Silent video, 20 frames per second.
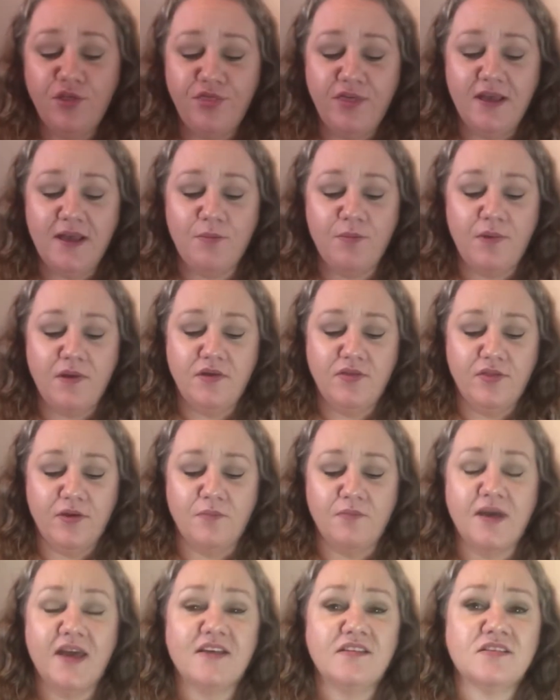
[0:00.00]
thing about
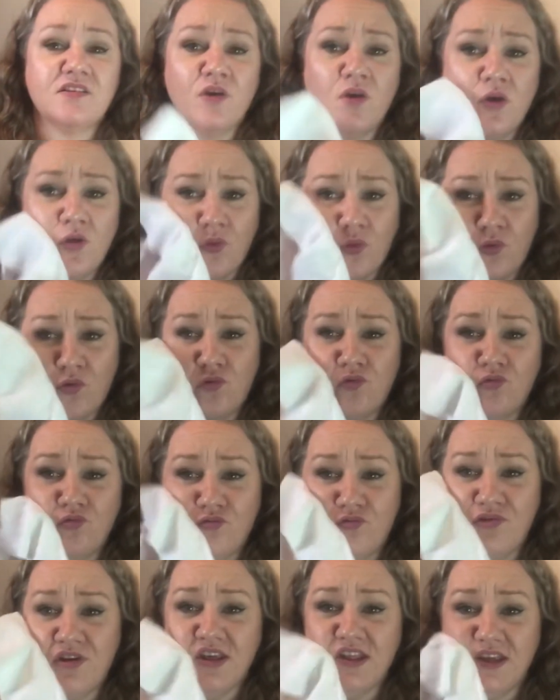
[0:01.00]
them is they're
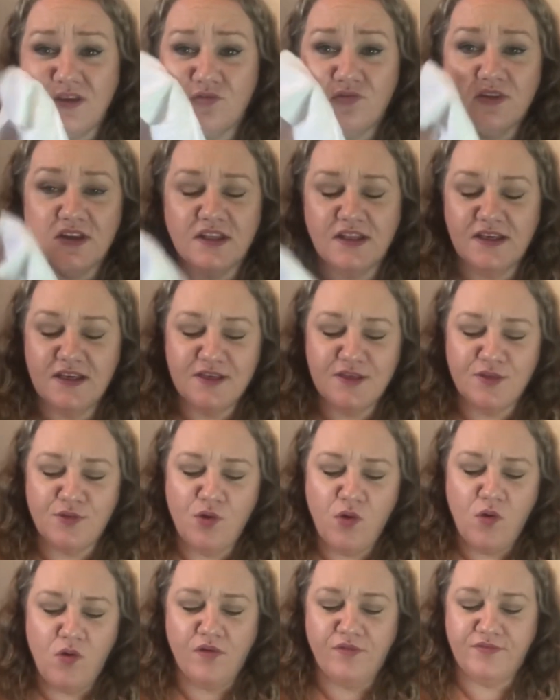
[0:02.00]
really, really
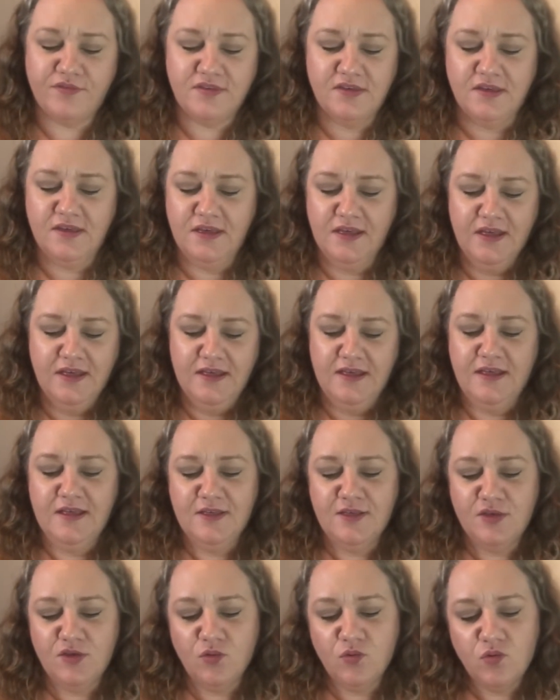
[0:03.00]
soft.
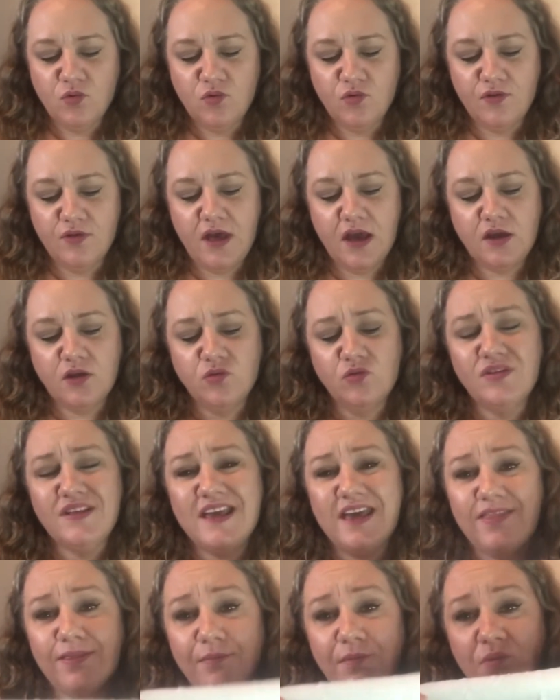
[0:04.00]
So I could only
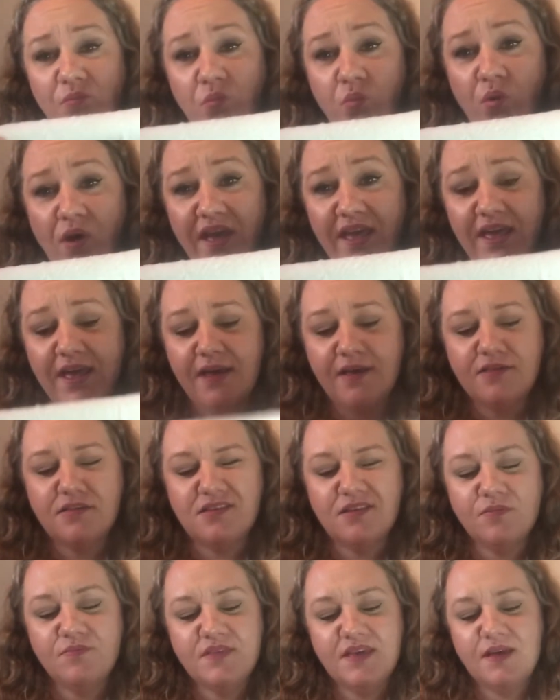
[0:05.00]
get them in white, and
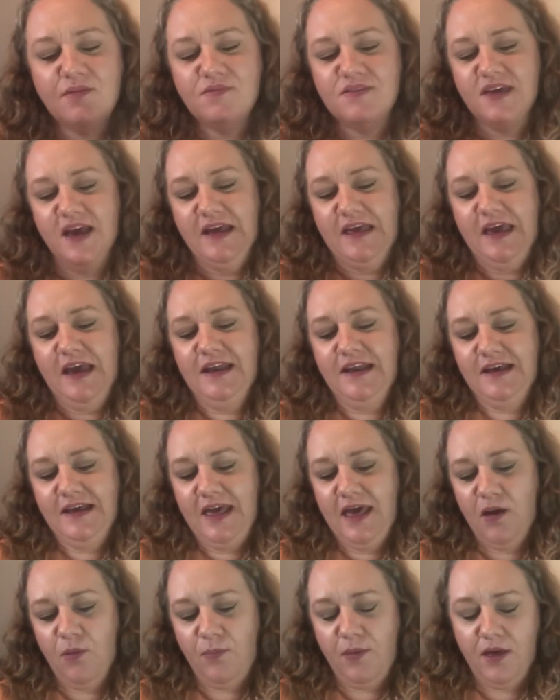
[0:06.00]
sometimes I kind of
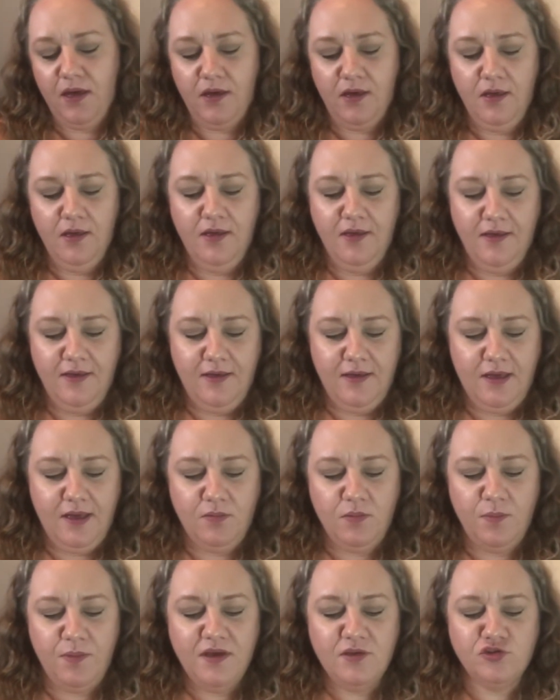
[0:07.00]
get I'm
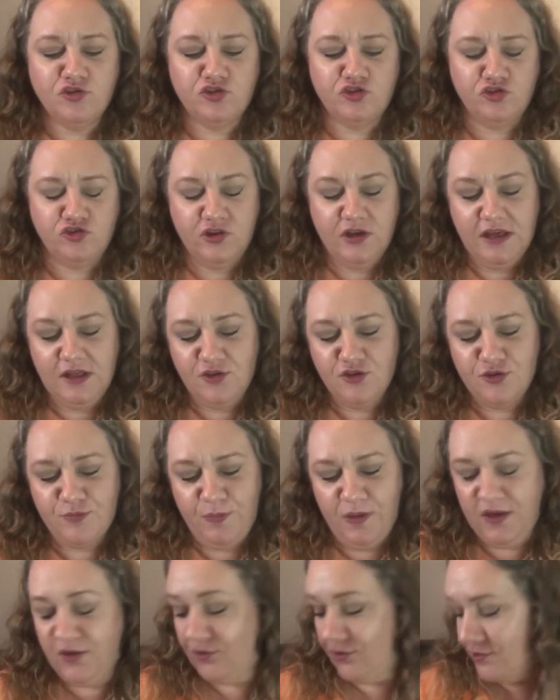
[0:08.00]
a bit strange
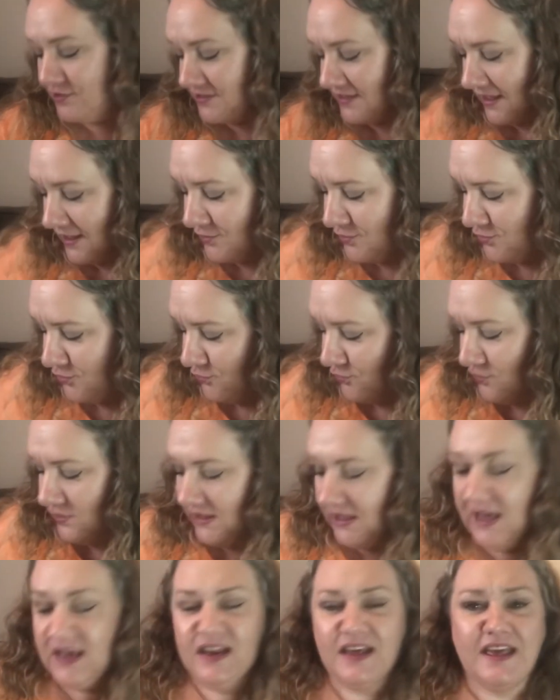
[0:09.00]
because I do
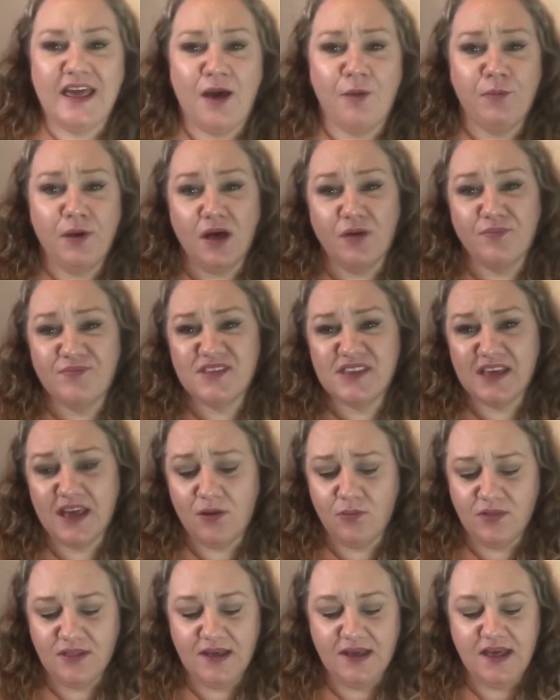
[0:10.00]
kind of get a bit upset
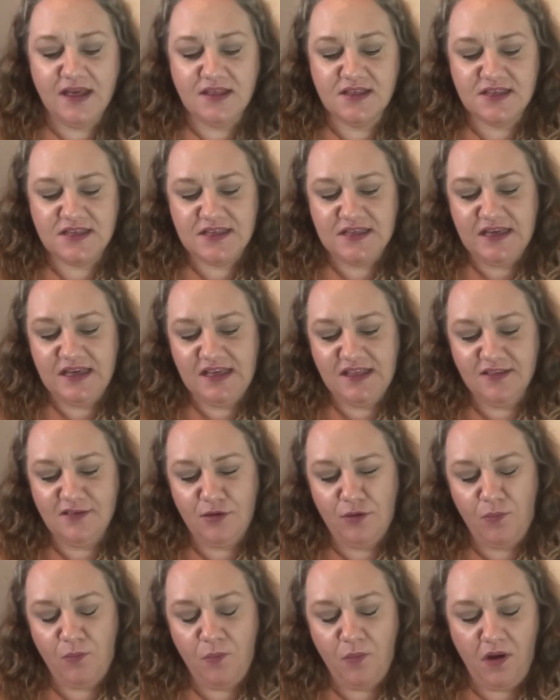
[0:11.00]
when they get stained,
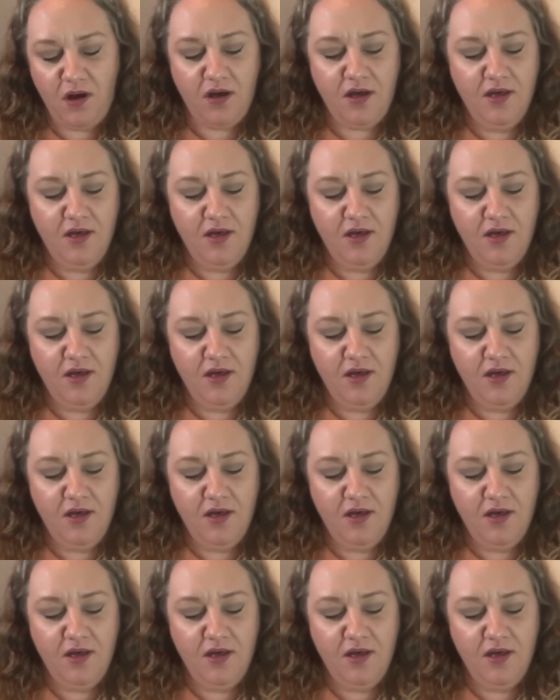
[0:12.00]
but